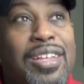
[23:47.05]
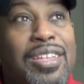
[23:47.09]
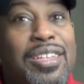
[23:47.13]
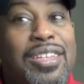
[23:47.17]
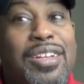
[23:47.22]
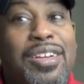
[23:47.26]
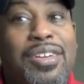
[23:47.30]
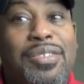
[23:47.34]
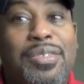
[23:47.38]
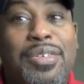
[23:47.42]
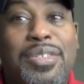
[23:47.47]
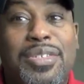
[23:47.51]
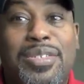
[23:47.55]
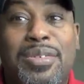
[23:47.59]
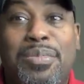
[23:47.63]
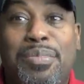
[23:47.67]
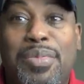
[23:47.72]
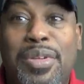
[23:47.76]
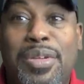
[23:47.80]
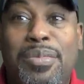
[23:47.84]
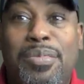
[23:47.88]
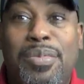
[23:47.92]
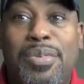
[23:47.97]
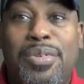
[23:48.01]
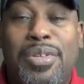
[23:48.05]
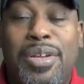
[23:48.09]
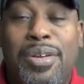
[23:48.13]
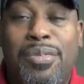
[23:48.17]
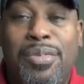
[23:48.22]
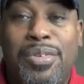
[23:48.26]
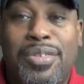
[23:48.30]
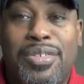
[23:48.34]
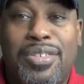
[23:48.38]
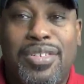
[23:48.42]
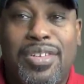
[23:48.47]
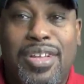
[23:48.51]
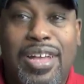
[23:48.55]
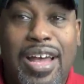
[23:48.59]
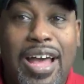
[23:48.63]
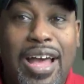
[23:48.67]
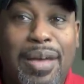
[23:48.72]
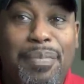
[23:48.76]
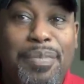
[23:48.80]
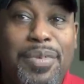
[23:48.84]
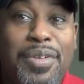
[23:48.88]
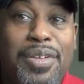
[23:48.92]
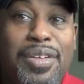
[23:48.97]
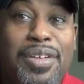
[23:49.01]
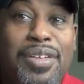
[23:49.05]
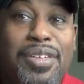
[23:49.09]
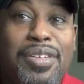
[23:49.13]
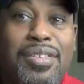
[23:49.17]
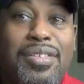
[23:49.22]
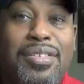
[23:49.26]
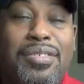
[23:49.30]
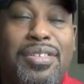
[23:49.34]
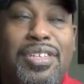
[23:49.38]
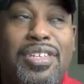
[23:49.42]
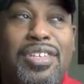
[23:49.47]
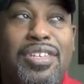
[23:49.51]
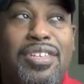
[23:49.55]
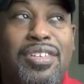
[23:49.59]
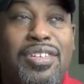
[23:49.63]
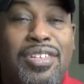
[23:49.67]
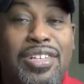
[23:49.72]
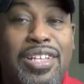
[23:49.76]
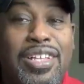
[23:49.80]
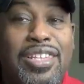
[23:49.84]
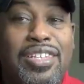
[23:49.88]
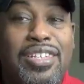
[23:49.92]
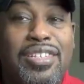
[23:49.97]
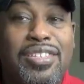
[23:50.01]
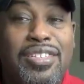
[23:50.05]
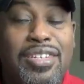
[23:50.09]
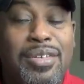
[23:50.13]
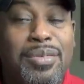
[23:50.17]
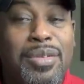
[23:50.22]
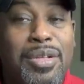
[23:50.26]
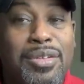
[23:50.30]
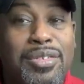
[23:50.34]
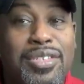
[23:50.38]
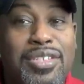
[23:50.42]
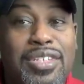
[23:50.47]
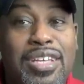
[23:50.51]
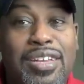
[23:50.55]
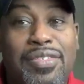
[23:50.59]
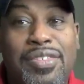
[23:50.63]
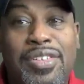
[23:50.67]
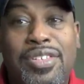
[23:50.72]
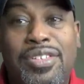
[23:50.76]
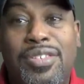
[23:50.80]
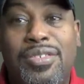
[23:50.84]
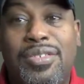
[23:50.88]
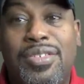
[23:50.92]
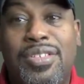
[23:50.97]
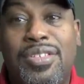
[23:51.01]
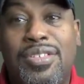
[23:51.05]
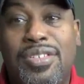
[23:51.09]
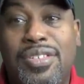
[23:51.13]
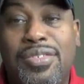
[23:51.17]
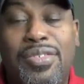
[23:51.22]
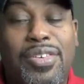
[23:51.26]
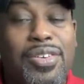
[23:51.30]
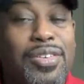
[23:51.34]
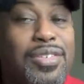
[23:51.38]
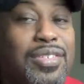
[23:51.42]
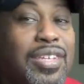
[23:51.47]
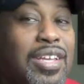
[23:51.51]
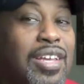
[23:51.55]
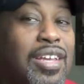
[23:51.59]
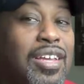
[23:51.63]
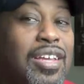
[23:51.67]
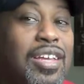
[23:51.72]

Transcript: There was the people that was copying the Glendon 007 using zeros